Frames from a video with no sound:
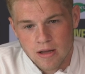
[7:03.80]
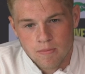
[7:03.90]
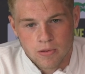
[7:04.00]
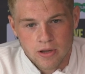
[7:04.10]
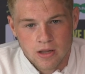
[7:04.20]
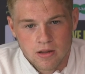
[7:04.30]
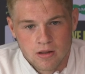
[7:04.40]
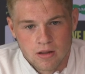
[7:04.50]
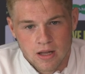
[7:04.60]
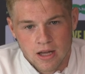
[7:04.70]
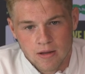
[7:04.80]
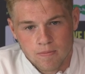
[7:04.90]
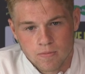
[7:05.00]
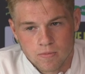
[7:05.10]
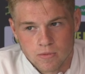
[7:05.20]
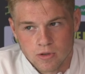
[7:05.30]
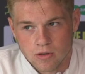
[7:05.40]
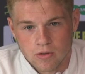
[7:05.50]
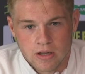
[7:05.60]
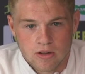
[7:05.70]
them playing,
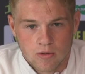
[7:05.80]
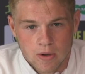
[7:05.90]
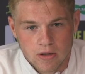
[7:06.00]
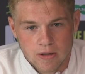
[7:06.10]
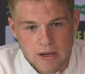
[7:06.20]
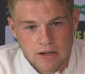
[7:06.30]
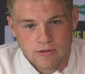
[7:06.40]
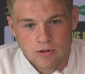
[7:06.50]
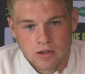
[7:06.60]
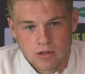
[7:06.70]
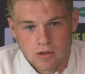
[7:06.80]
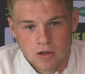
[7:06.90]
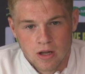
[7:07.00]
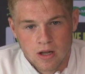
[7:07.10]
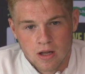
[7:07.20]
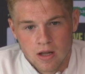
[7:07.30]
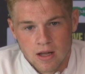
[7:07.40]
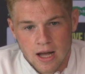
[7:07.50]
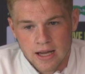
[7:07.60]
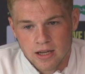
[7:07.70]
they do well on the back four. So,
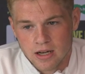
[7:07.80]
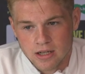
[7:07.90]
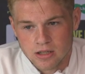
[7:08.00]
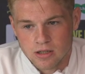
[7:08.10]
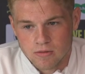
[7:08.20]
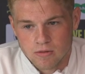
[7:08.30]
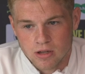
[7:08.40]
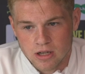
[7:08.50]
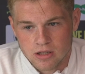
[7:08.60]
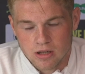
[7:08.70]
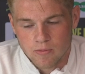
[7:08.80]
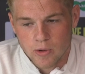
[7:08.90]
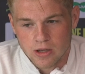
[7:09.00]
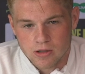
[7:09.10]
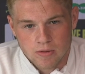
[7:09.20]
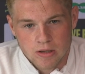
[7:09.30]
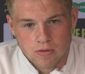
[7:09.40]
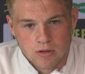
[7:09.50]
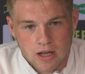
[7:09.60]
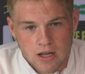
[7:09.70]
Chris has done well as
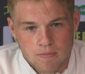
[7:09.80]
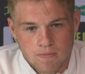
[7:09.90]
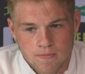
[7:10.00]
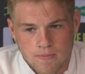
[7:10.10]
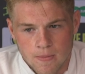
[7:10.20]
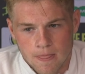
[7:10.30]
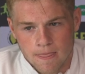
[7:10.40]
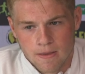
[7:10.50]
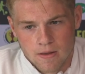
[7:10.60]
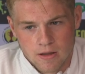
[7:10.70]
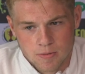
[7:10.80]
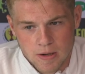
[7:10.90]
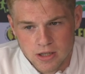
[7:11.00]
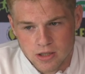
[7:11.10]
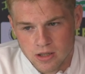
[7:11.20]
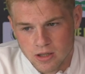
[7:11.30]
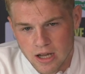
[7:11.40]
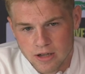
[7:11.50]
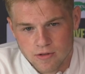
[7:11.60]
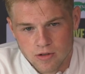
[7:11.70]
well, especially the
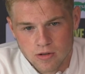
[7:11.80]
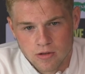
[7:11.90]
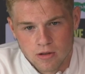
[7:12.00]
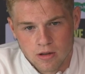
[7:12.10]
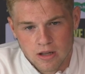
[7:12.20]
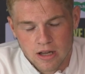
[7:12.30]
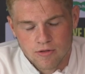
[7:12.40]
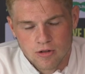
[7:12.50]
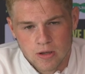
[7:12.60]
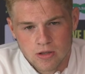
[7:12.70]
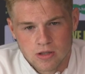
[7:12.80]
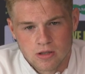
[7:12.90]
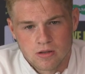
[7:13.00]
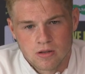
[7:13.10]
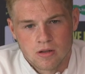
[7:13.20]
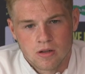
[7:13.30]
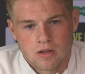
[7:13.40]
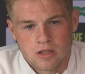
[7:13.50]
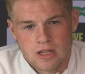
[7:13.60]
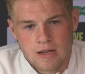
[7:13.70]
last few months.
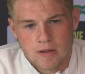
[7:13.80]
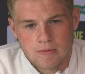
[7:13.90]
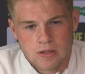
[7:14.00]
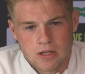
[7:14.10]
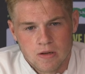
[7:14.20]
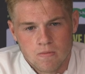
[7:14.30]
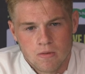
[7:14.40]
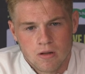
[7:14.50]
He stepped up his game.